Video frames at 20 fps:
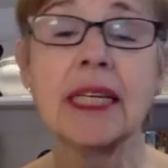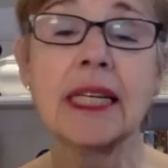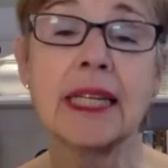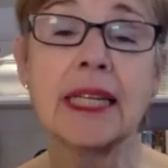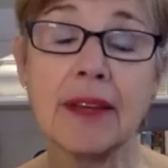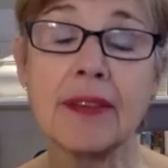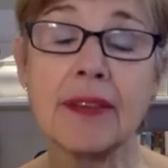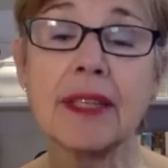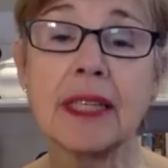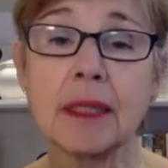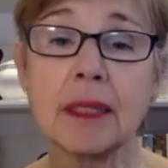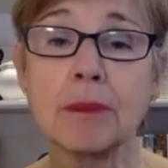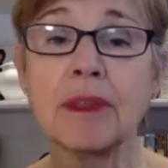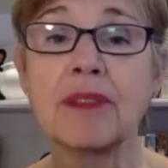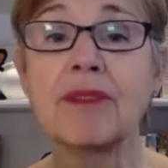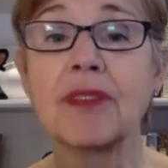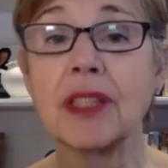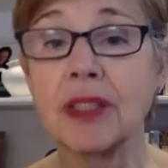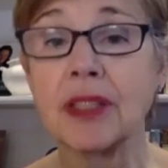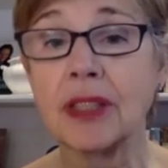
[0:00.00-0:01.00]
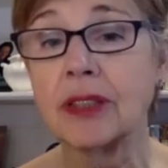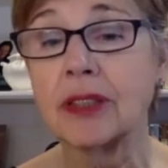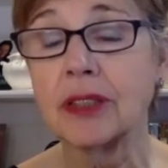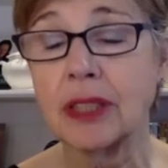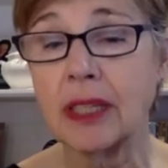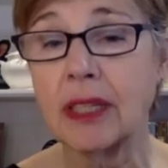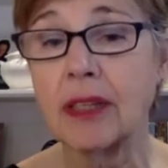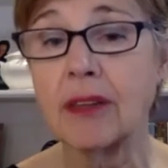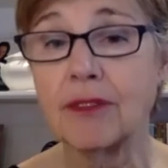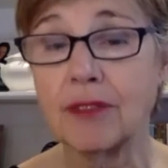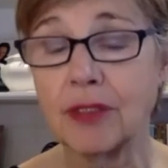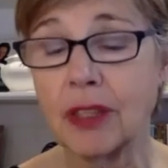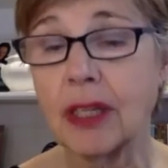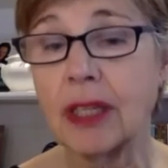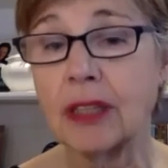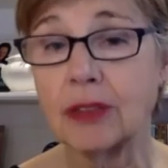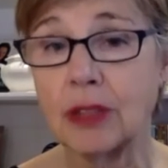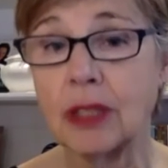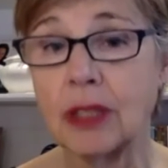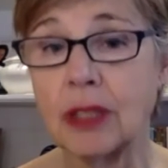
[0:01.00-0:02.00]
and i think it'll be very good for
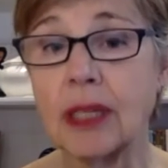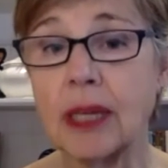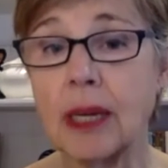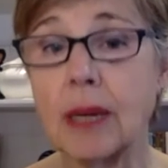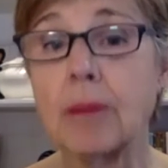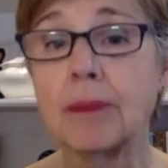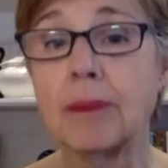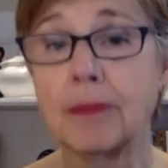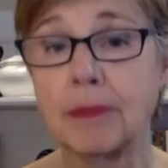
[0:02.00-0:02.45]
com- com-